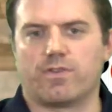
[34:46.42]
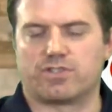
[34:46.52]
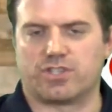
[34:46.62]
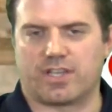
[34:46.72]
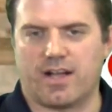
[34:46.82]

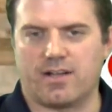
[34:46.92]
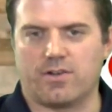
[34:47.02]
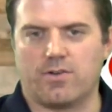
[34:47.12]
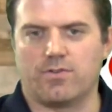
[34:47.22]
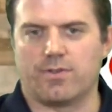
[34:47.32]

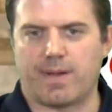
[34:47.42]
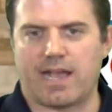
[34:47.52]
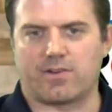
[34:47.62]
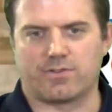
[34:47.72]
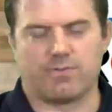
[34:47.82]
Chicago. The
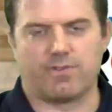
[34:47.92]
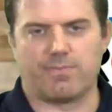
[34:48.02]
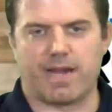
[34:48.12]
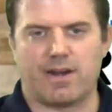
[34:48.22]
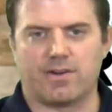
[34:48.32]
Packers over the
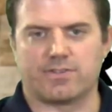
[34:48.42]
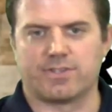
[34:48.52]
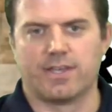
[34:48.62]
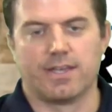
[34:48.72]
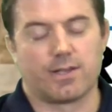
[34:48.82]
Bears.
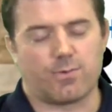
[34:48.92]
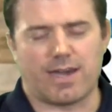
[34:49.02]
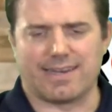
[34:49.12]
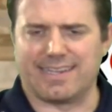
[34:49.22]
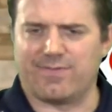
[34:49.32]

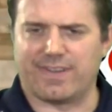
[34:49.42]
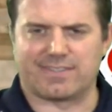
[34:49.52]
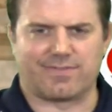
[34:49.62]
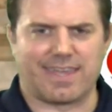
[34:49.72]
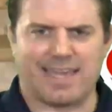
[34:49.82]
Quite a
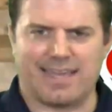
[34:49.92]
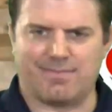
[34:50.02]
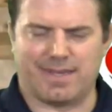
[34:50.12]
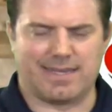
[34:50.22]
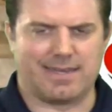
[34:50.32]
defensive
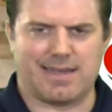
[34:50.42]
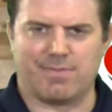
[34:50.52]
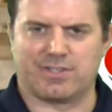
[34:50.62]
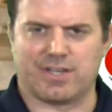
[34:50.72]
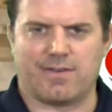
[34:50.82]
game. Not
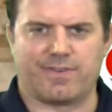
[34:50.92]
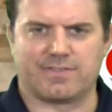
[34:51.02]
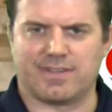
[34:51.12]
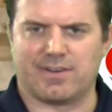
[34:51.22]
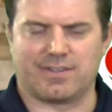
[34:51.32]
much
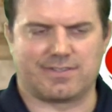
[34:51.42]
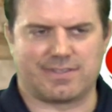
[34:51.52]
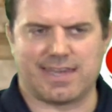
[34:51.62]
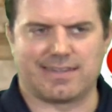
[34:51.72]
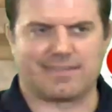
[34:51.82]
offense there. You can
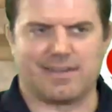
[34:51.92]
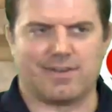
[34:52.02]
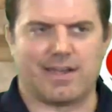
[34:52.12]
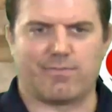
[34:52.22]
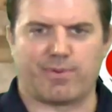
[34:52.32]
kind of tell
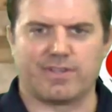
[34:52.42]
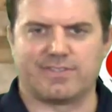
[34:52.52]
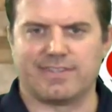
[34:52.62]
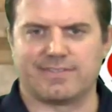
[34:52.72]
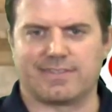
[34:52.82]
how
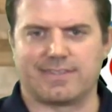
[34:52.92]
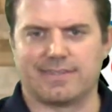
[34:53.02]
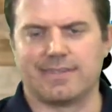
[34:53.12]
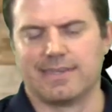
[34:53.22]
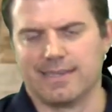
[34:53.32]
preseason
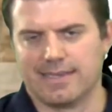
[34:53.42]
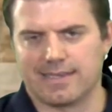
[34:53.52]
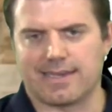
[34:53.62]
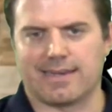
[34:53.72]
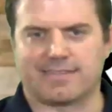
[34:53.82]
can
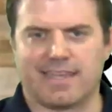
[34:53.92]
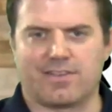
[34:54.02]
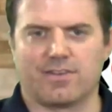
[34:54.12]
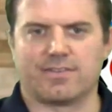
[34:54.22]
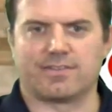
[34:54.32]
kind of
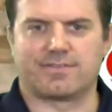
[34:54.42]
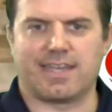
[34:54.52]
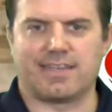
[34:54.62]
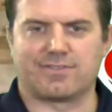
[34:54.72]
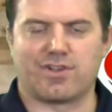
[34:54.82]
take
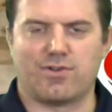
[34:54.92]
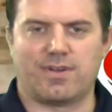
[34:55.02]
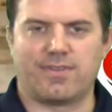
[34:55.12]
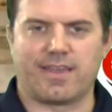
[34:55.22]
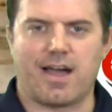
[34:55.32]
its toll
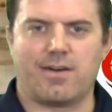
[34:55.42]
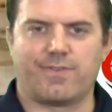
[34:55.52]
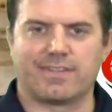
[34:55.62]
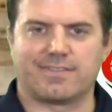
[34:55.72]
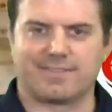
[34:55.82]
on the
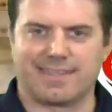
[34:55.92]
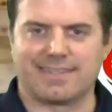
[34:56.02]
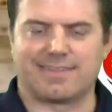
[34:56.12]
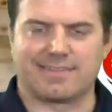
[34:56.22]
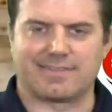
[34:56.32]
offenses to
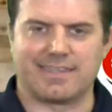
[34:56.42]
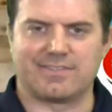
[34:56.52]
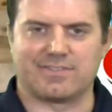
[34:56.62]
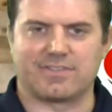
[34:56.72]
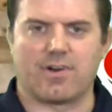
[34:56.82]
get the
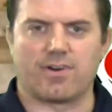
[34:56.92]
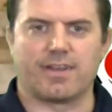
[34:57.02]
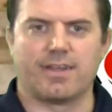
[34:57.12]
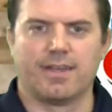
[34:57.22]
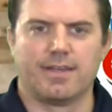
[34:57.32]
season
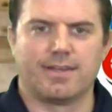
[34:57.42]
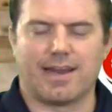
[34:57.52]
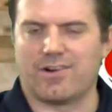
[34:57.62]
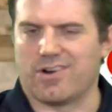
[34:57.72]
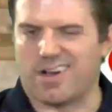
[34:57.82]
started.
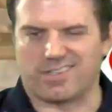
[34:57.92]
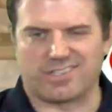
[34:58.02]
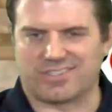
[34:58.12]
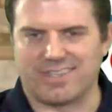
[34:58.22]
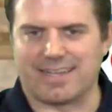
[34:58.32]
Aaron
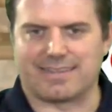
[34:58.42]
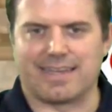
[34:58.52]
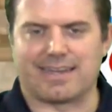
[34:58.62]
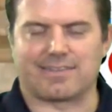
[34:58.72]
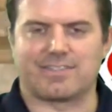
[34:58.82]
Rodgers, not
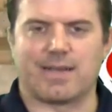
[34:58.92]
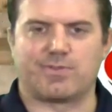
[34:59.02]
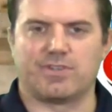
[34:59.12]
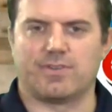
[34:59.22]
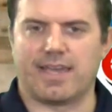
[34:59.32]
that
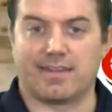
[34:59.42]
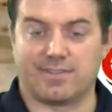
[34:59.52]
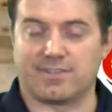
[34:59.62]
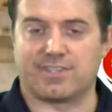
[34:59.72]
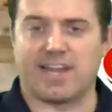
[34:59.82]
exceptional. Had a
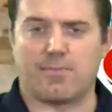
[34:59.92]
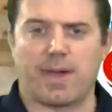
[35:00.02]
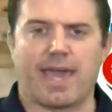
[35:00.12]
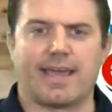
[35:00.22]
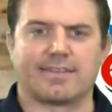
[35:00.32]
touchdown
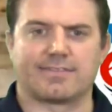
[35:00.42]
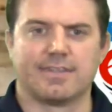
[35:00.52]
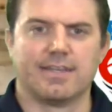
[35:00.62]
pass.